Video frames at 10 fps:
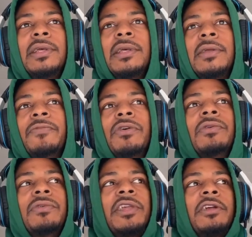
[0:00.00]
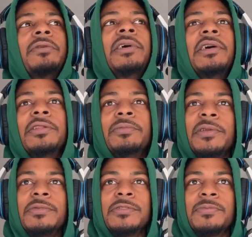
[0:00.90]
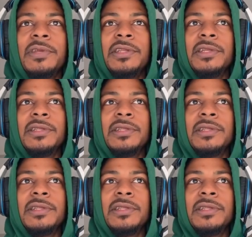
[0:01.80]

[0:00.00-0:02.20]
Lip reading: So I don't care about other people's opinion.